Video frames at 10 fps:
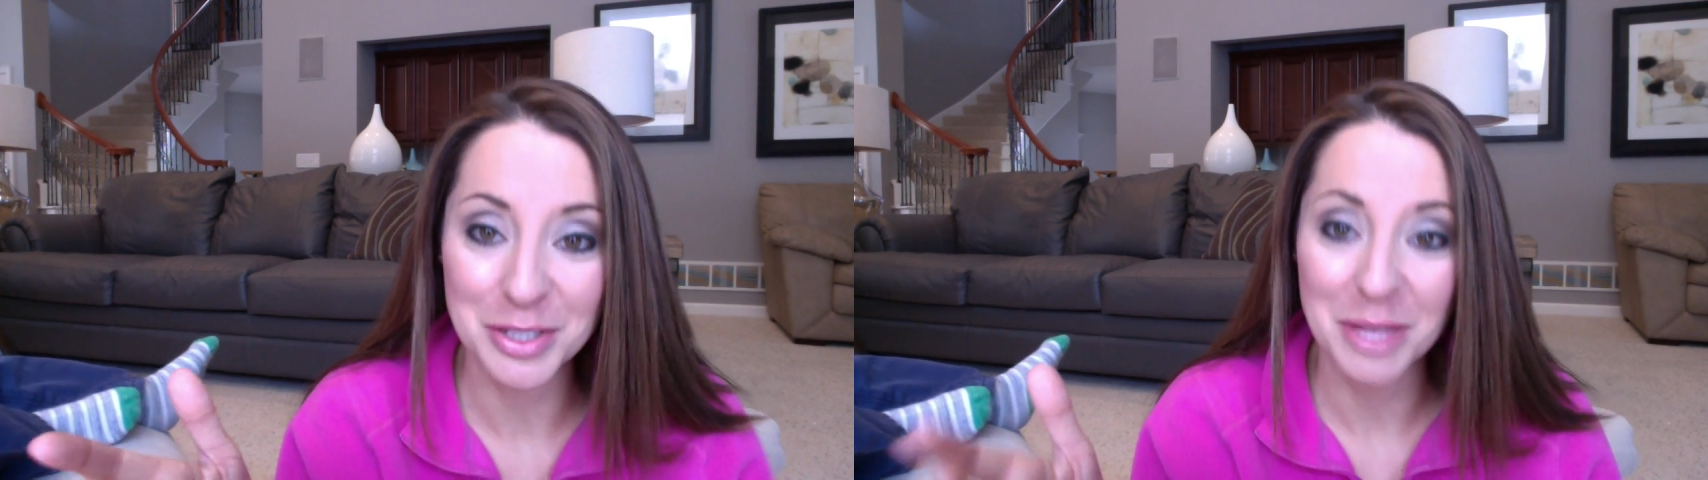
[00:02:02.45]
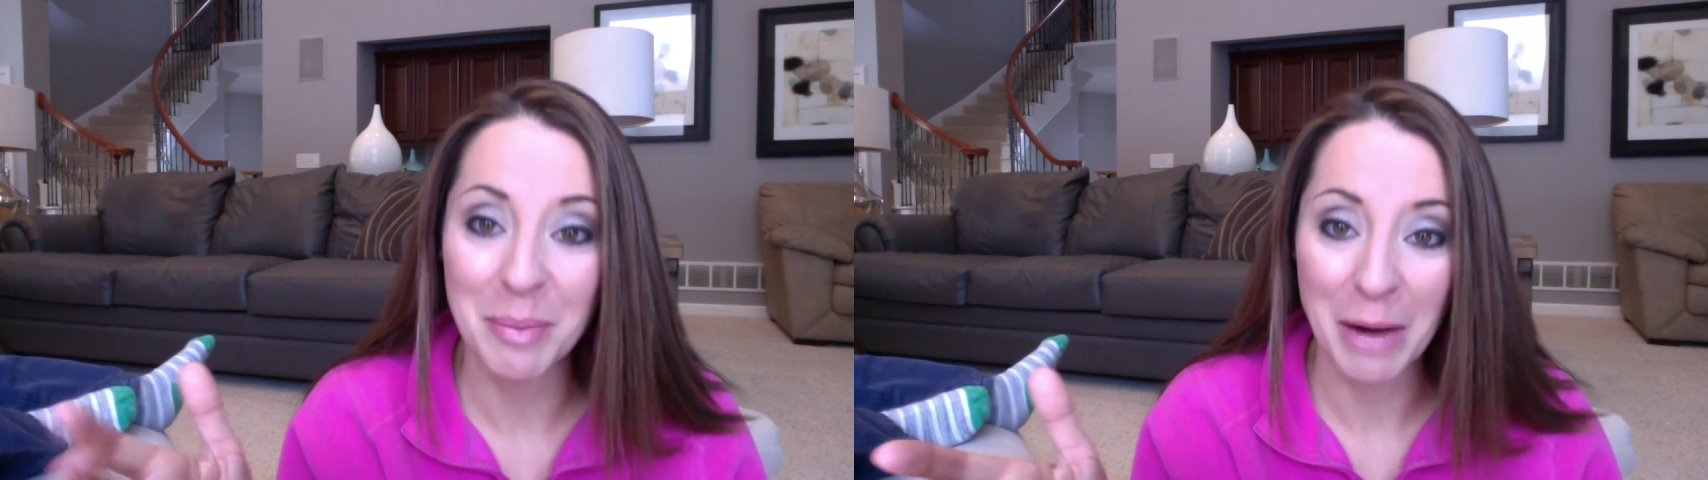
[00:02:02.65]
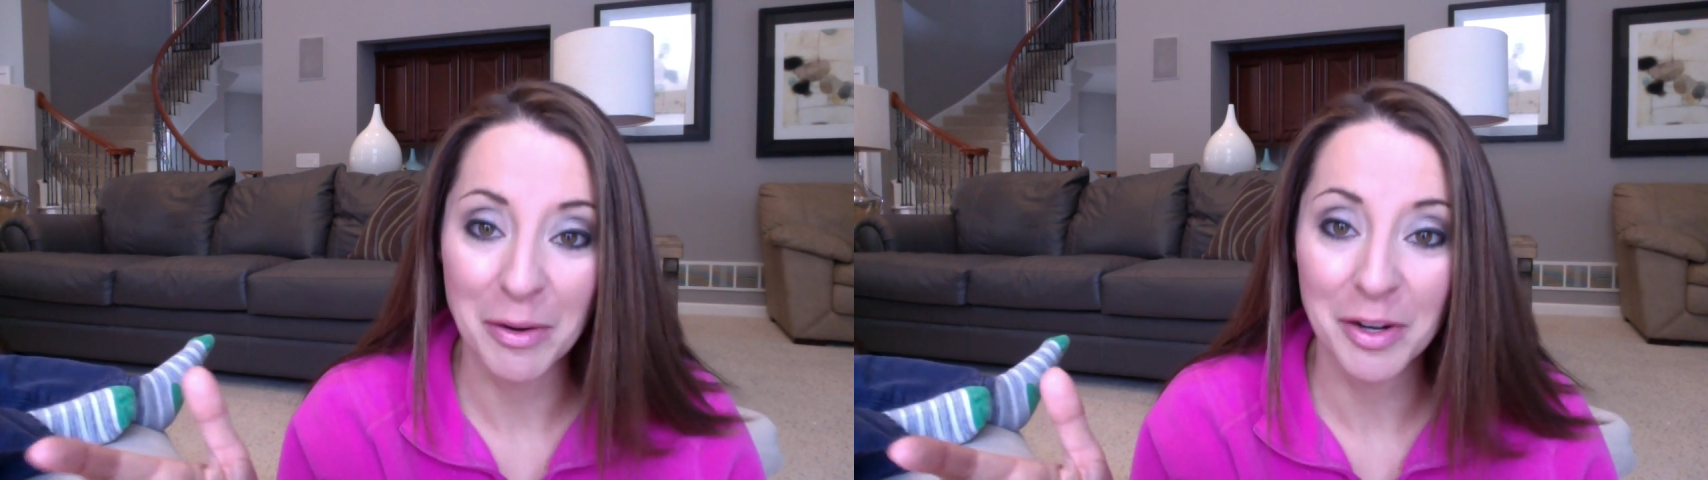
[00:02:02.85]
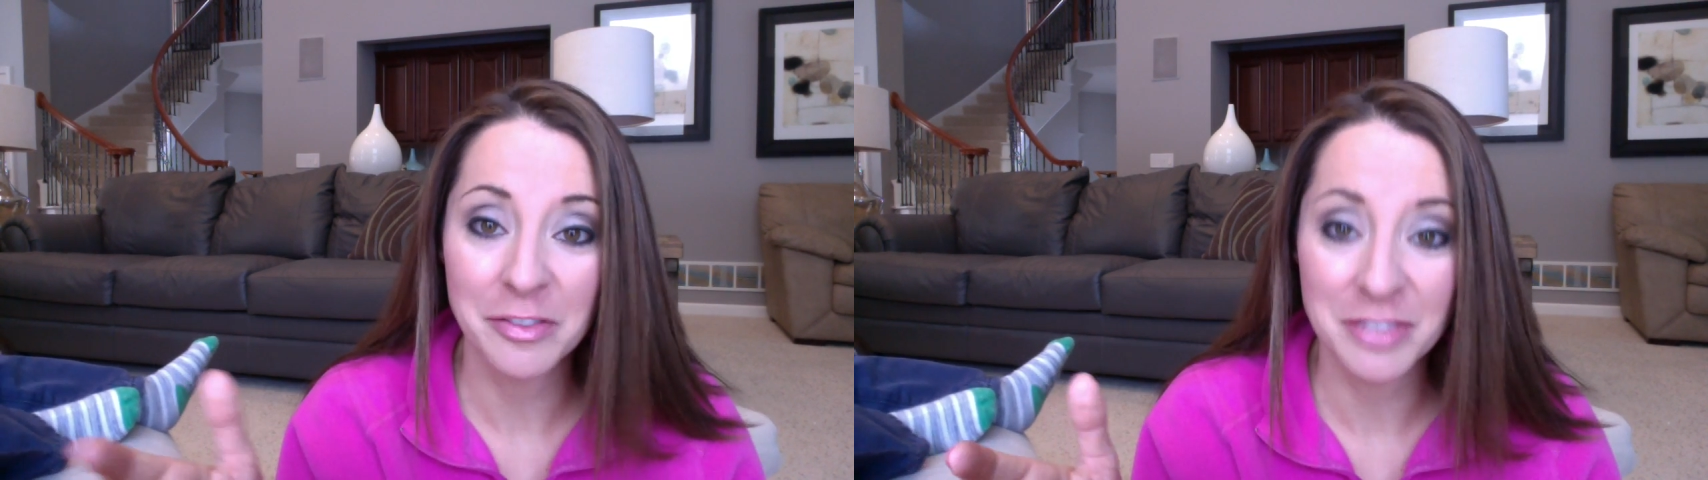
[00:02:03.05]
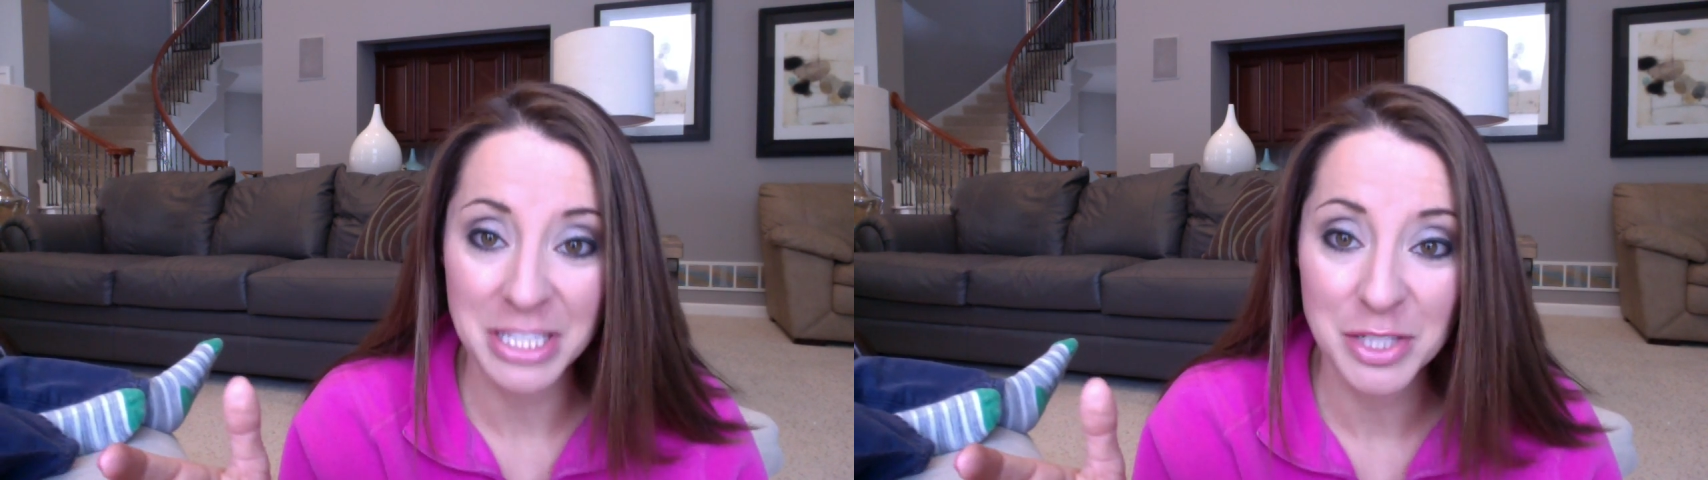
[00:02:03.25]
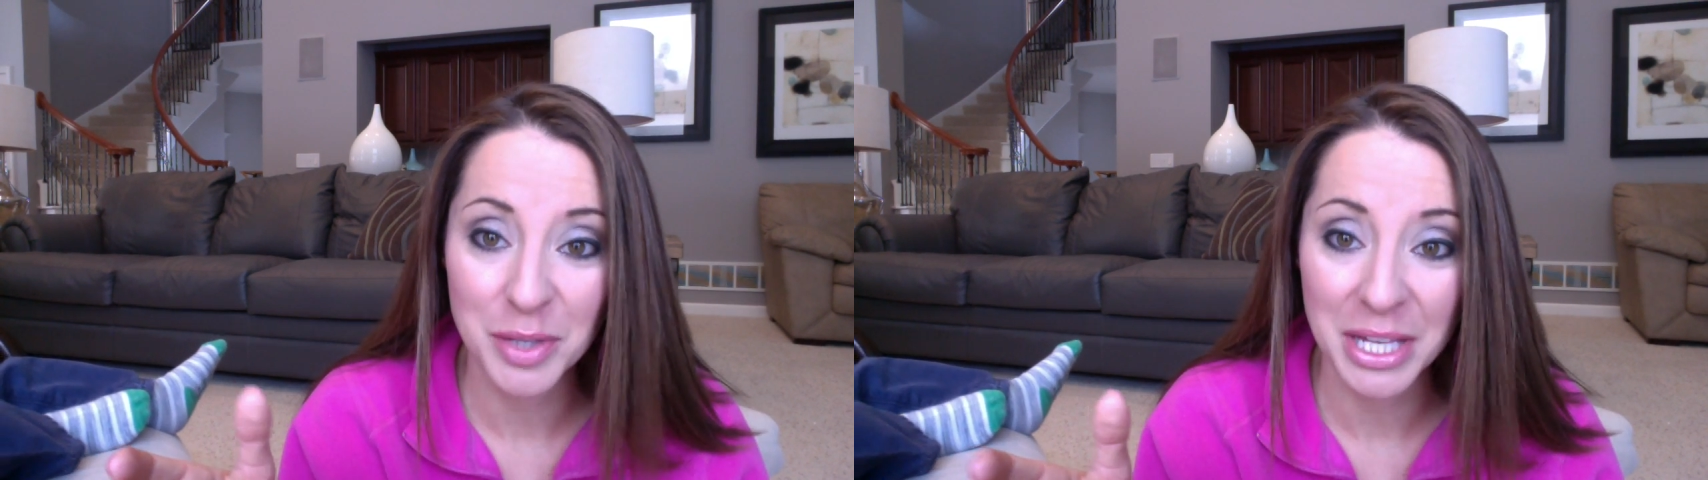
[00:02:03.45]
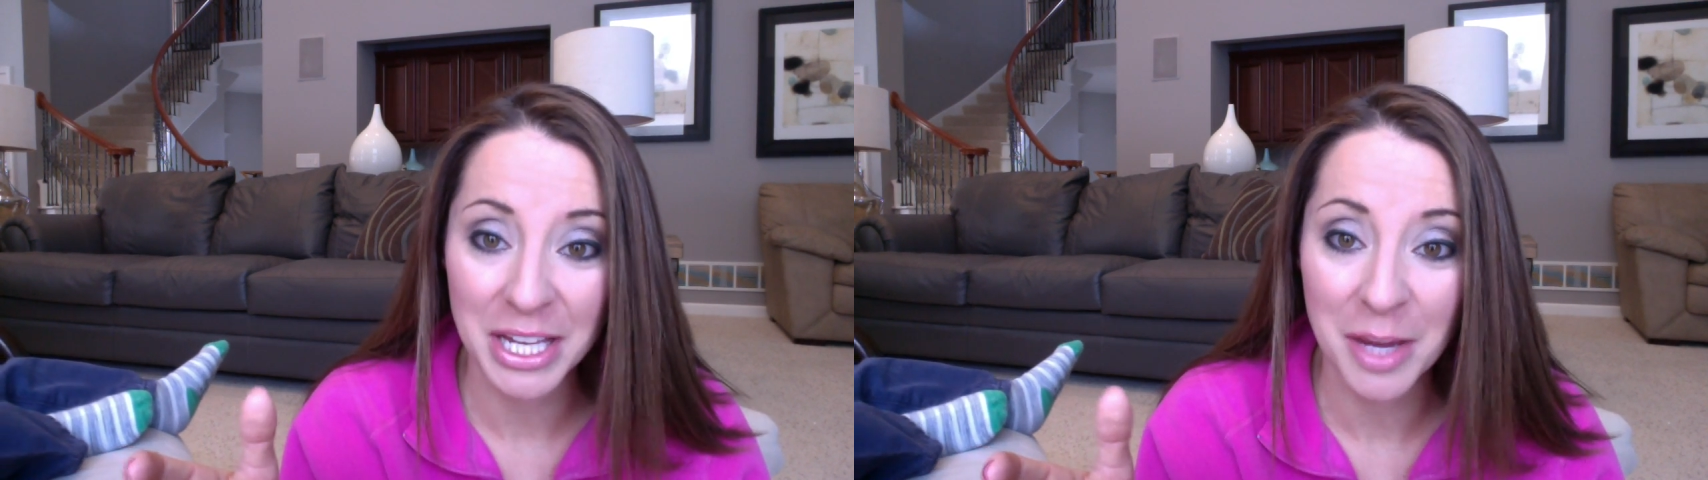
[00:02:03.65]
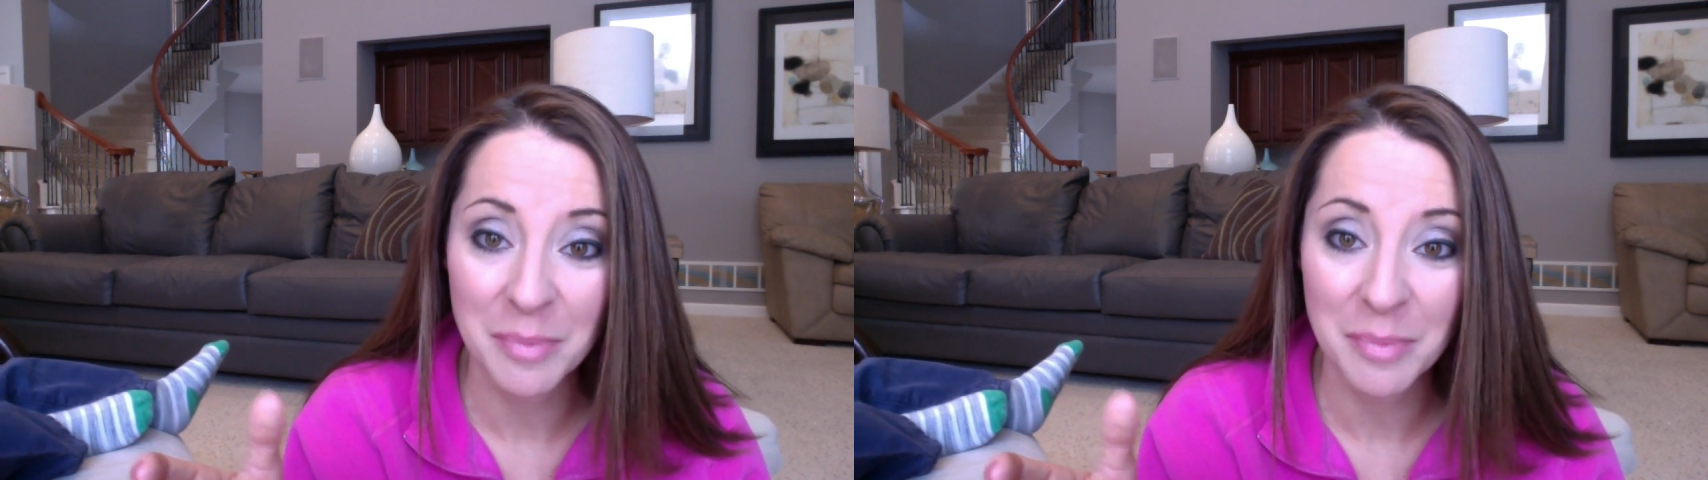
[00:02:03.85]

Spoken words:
the power of residual income,